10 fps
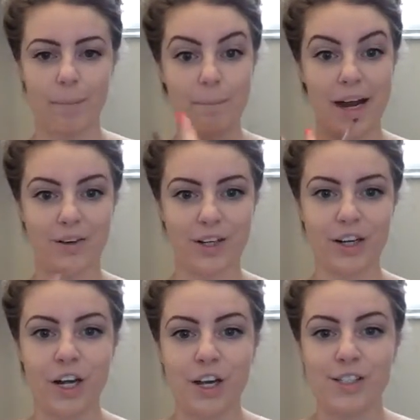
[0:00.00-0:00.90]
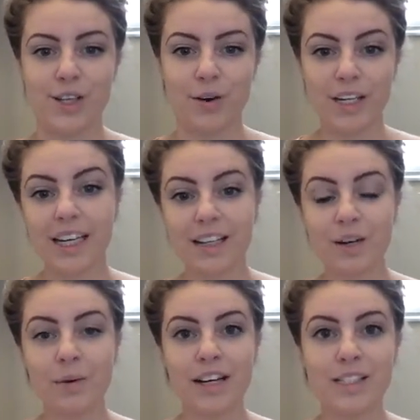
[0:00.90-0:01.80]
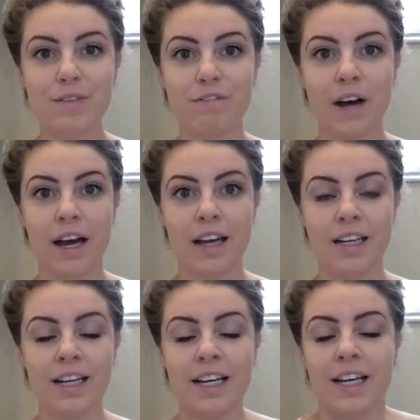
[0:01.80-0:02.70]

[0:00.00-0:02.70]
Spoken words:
powder. So either one is fun.